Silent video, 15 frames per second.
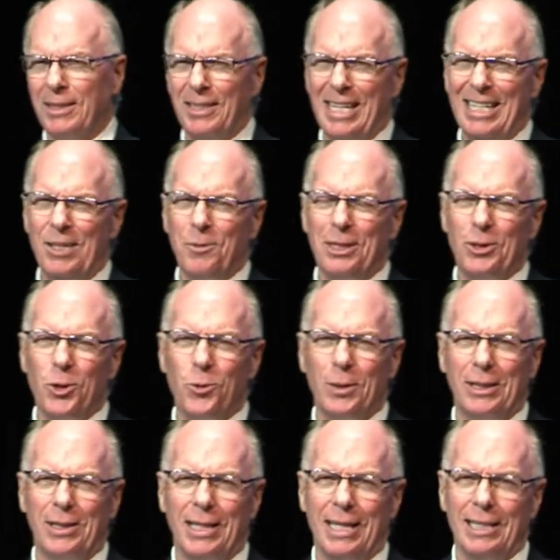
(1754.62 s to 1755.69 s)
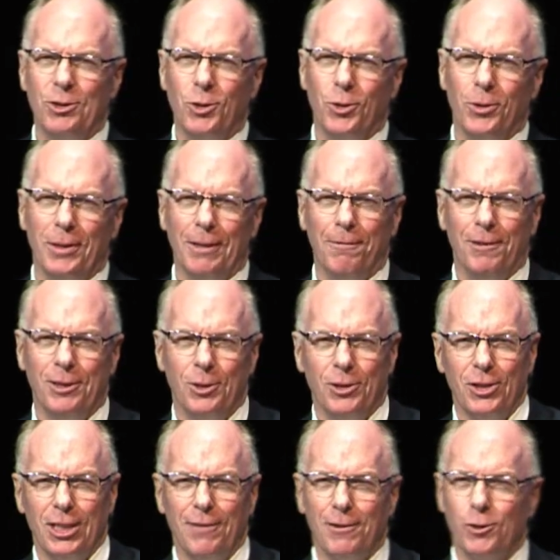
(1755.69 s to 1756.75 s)
anyone know what the
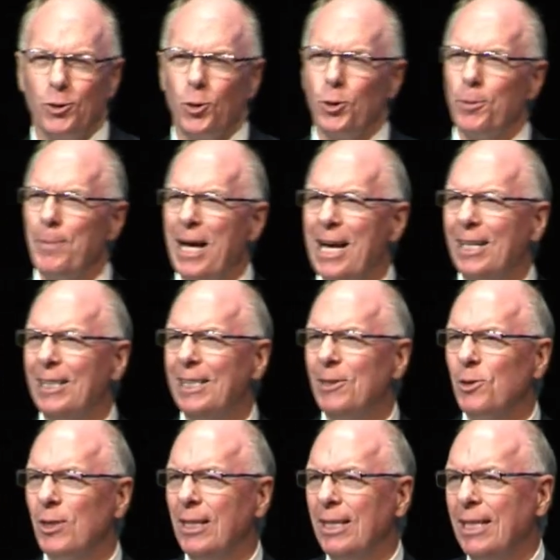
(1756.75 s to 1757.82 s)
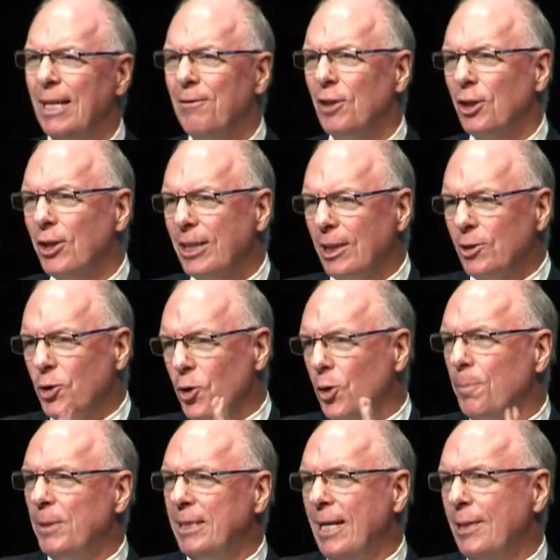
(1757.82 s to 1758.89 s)
efficiency of a solar panel is? If you look at the total
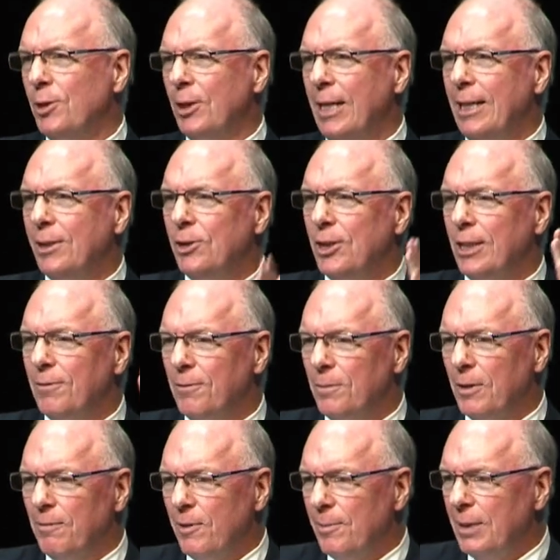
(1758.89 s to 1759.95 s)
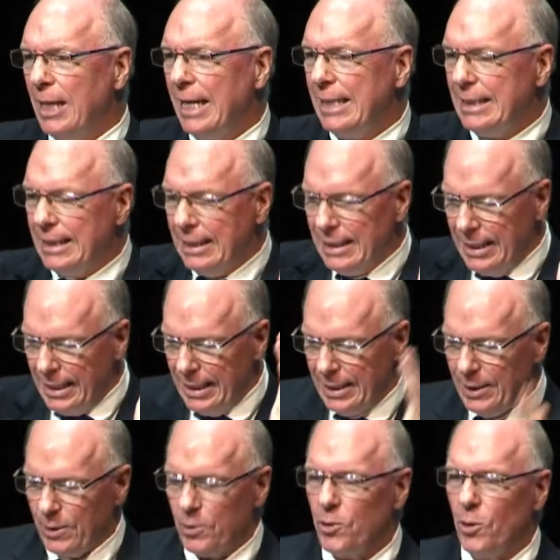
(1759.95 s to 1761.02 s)
potential energy from light
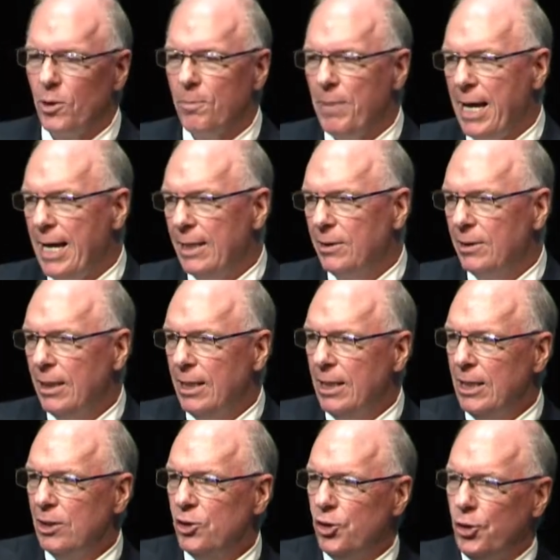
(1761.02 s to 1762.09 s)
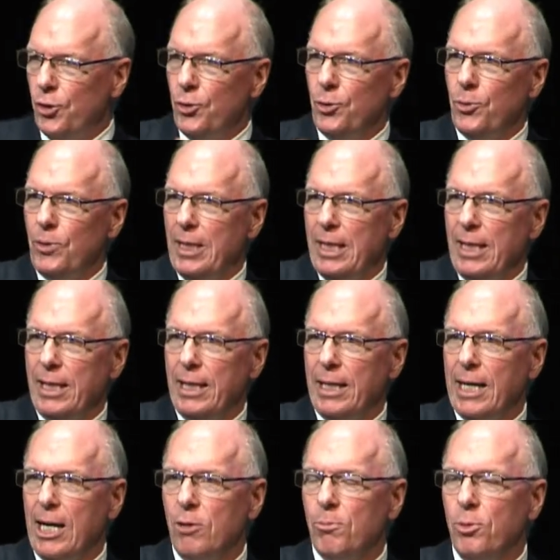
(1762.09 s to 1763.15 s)
hitting a solar panel to the
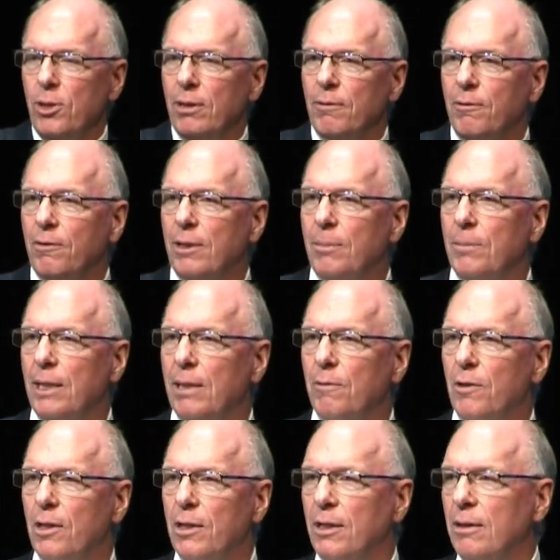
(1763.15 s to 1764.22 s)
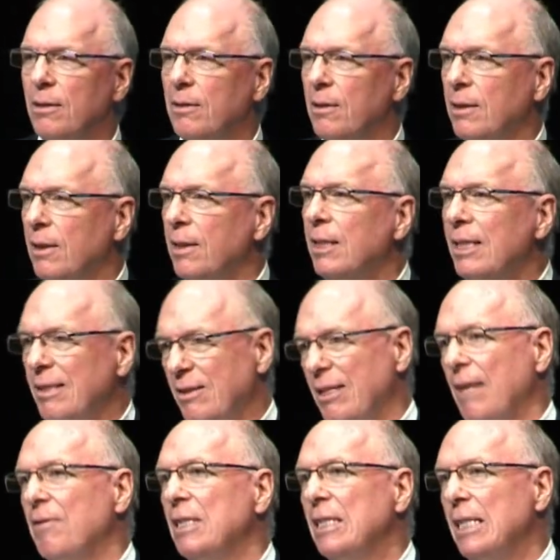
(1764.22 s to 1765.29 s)
output from the inverter,
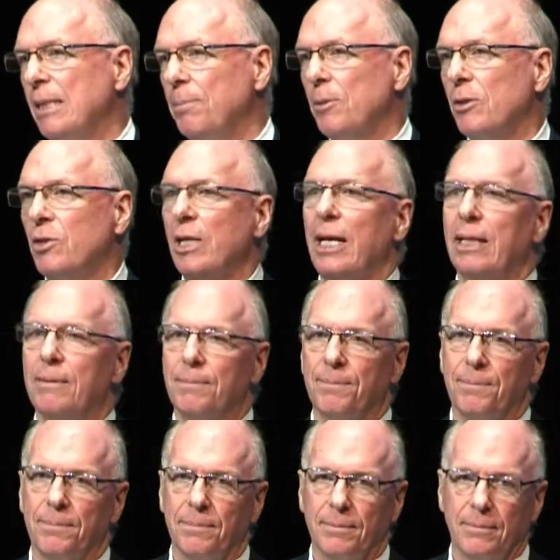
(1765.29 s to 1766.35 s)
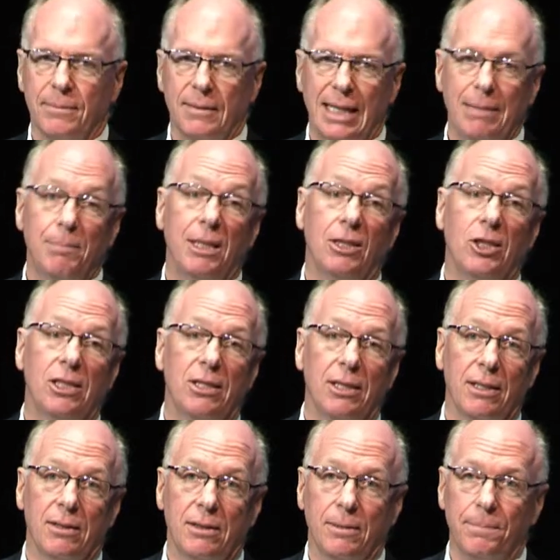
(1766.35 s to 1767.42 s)
17%. That'd be a good
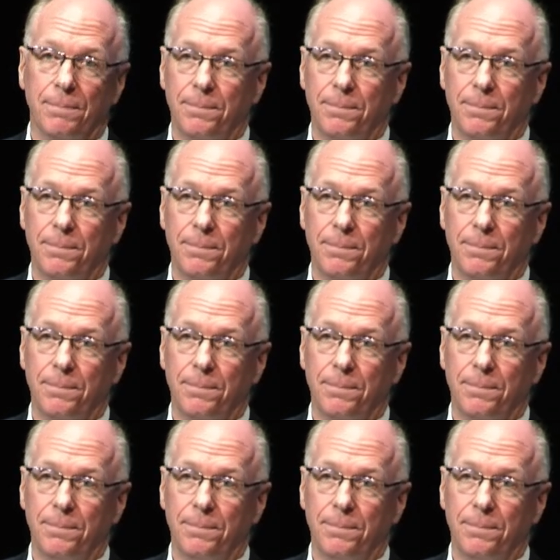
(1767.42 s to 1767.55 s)
system.